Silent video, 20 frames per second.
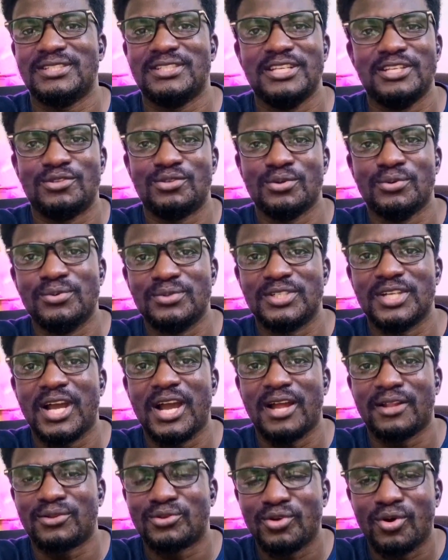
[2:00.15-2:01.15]
They don't
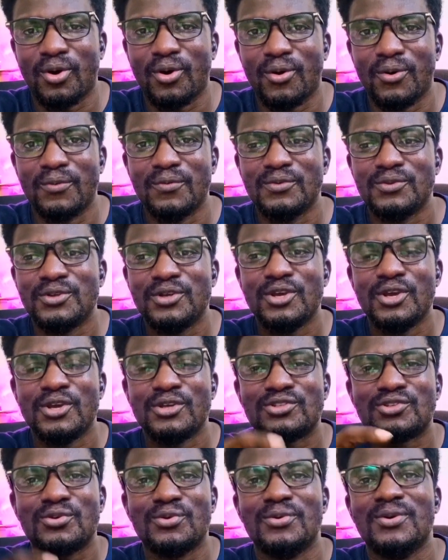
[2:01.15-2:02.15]
at all.
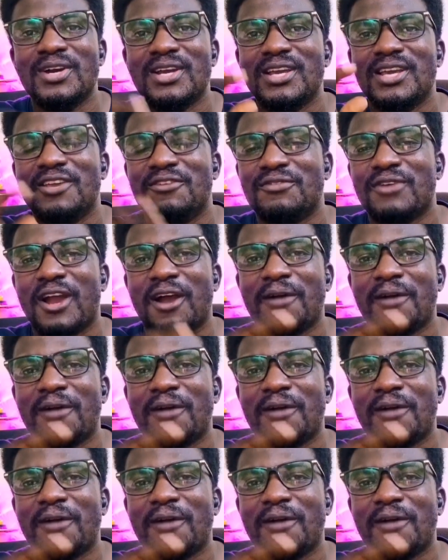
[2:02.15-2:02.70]
So if you